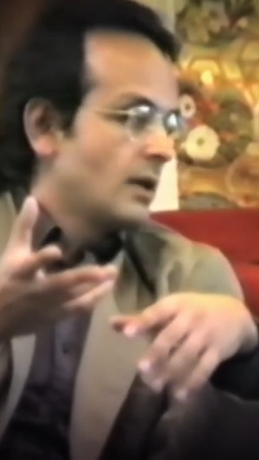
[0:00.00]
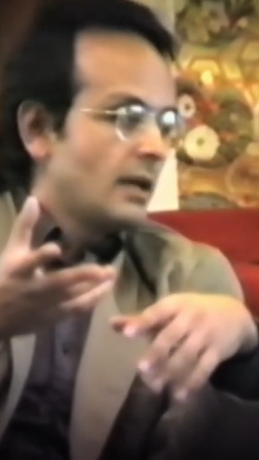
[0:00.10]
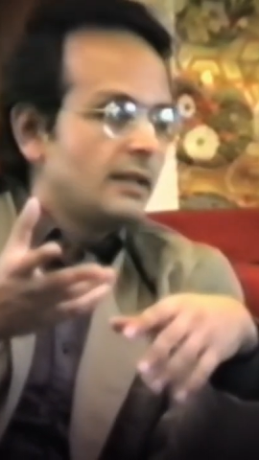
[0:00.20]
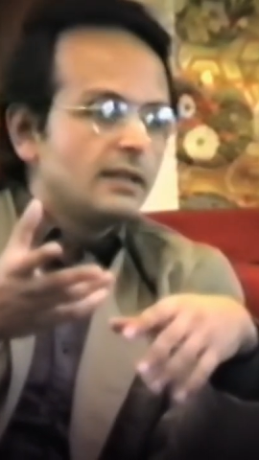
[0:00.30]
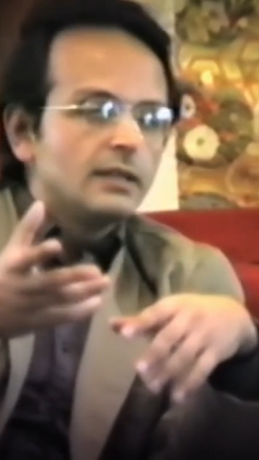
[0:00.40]

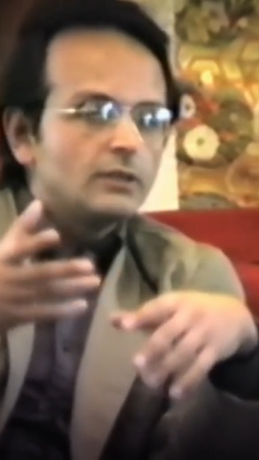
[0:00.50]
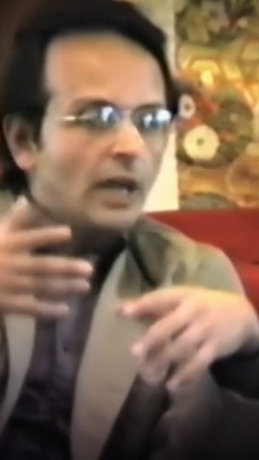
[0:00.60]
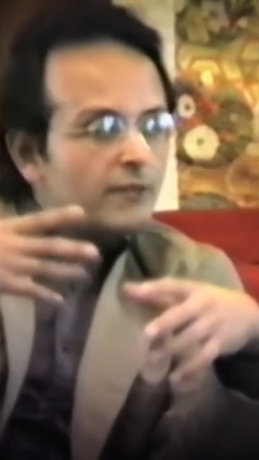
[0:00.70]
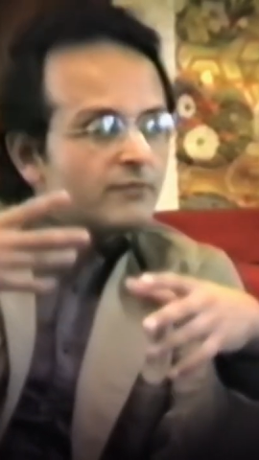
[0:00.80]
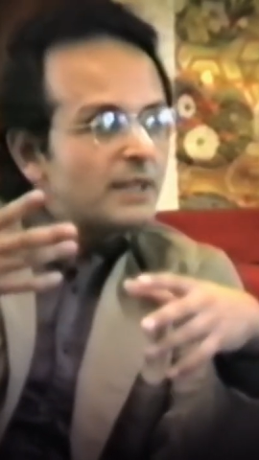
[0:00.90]
And
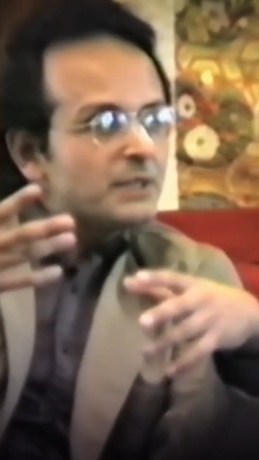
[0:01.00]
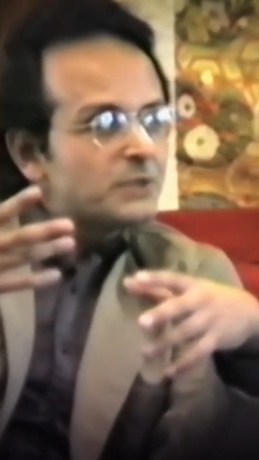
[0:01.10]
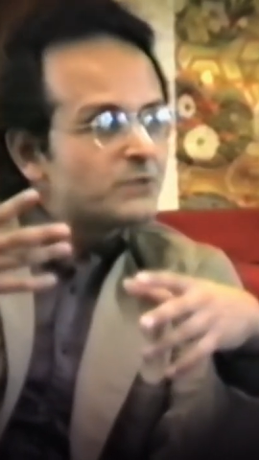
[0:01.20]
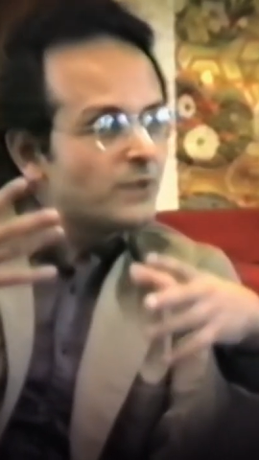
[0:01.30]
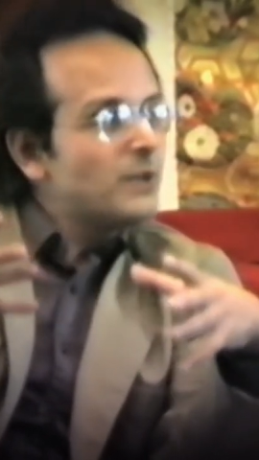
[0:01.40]
I find
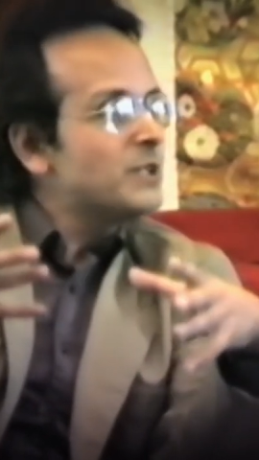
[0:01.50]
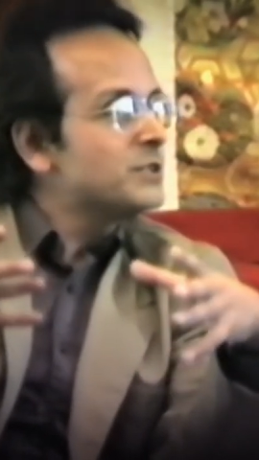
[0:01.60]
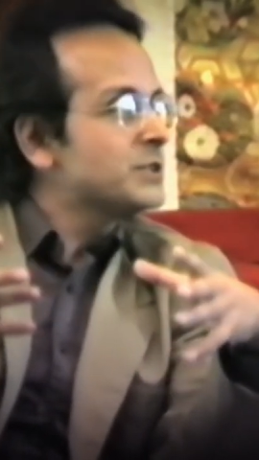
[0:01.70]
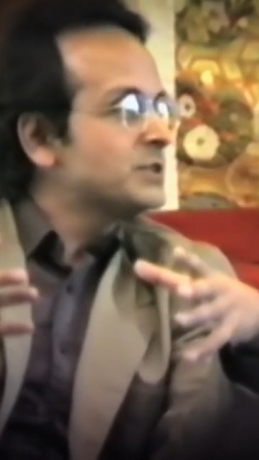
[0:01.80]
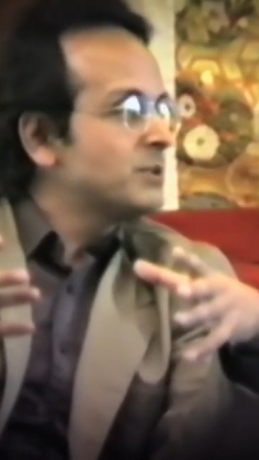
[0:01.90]
this very
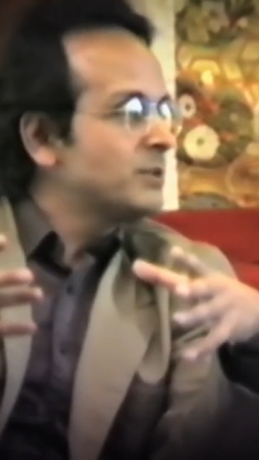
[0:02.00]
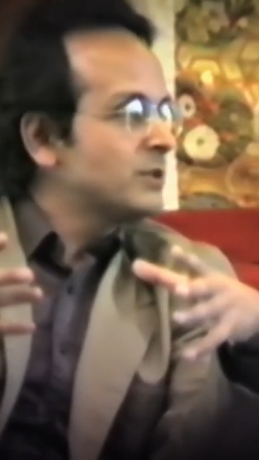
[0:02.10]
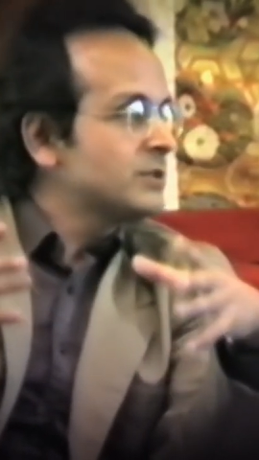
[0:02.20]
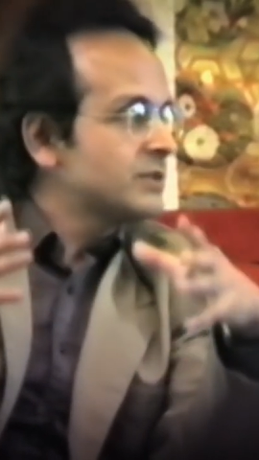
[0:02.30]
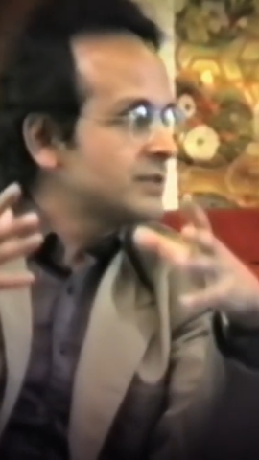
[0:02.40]
interesting
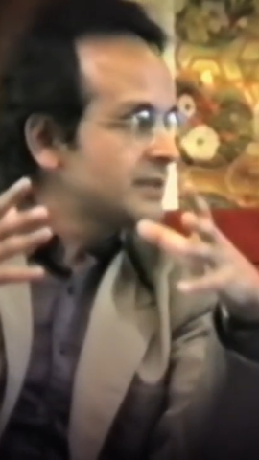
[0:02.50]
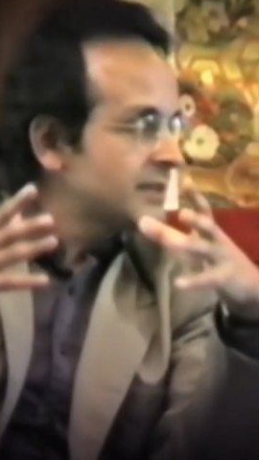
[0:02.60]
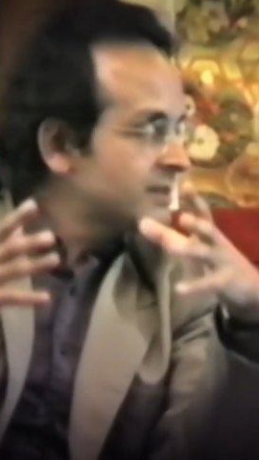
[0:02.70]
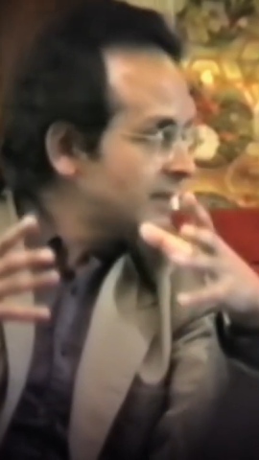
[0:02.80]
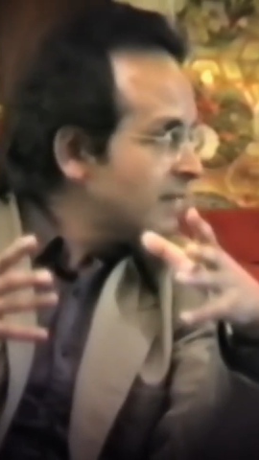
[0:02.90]
because it's an
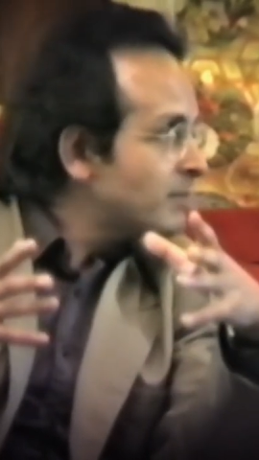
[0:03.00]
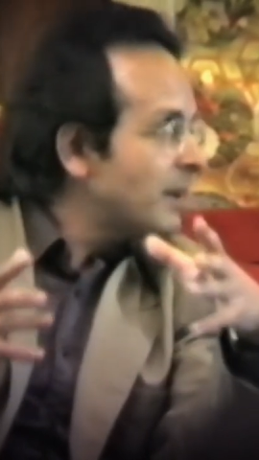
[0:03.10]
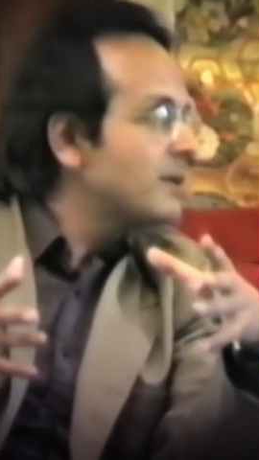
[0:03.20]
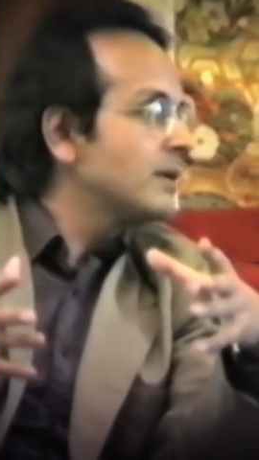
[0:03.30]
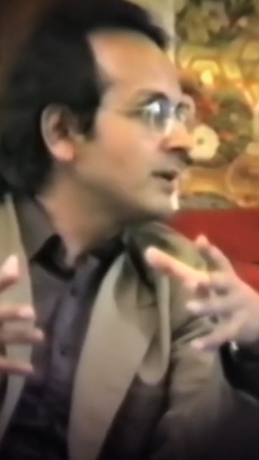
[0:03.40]
exact
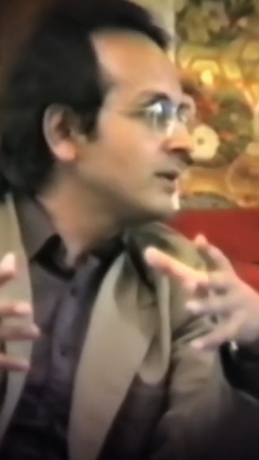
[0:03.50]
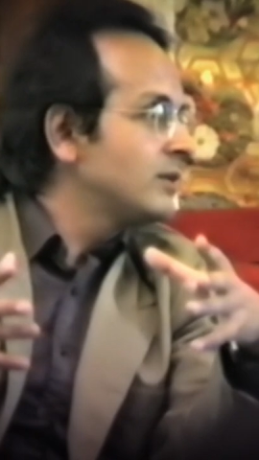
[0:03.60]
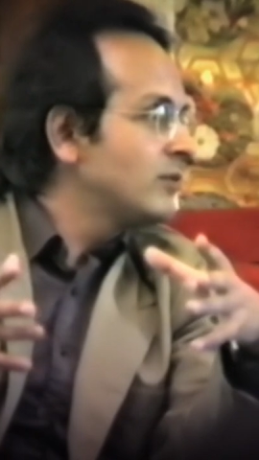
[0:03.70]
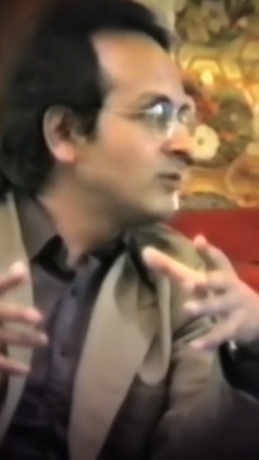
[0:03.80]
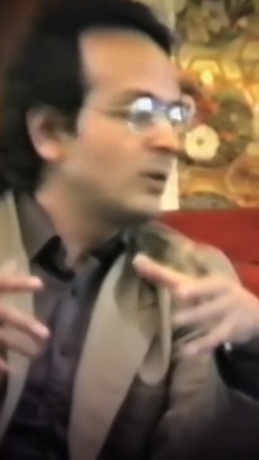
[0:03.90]
parallel
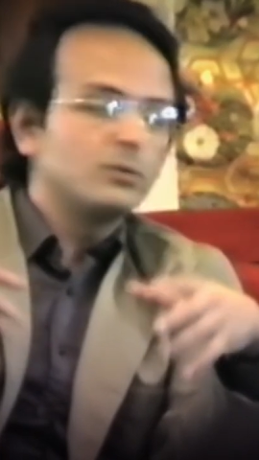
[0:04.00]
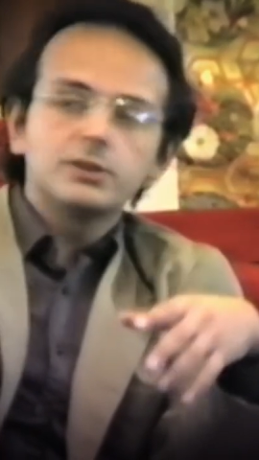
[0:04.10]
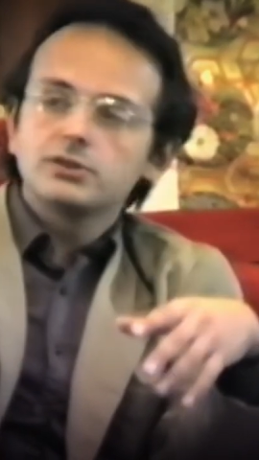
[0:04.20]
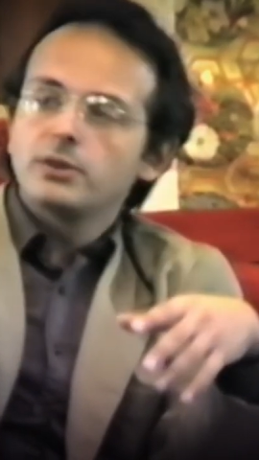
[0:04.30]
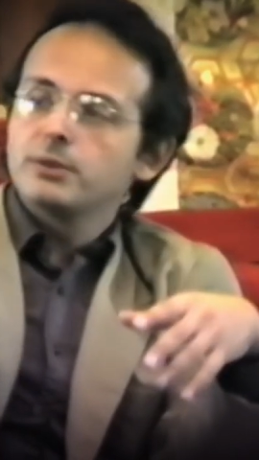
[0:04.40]
of what we
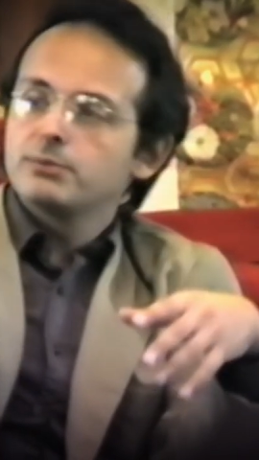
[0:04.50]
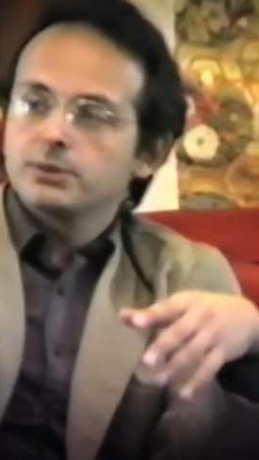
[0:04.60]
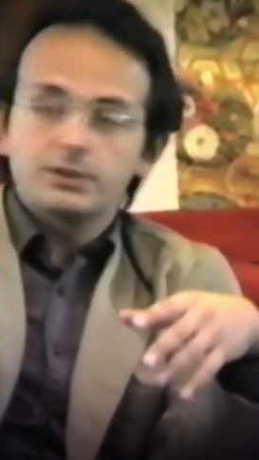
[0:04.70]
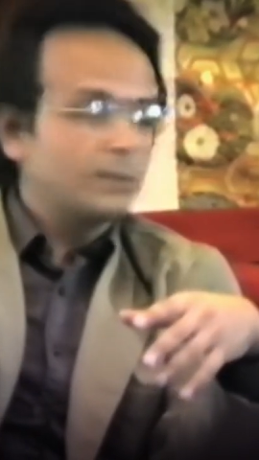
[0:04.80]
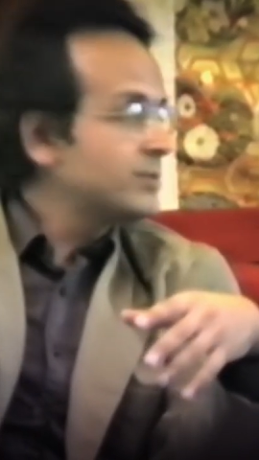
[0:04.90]
saw in
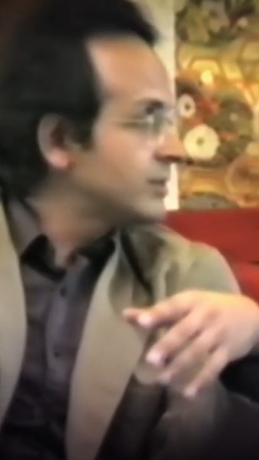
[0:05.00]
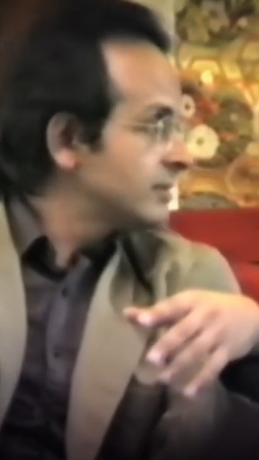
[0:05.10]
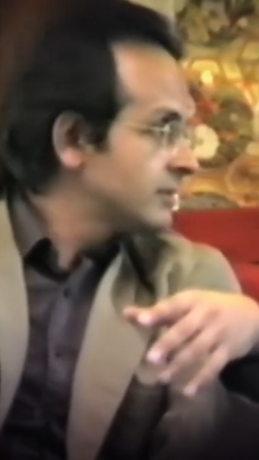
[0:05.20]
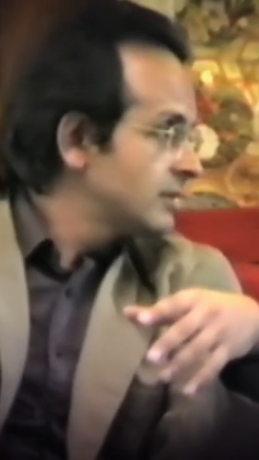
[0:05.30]
perception,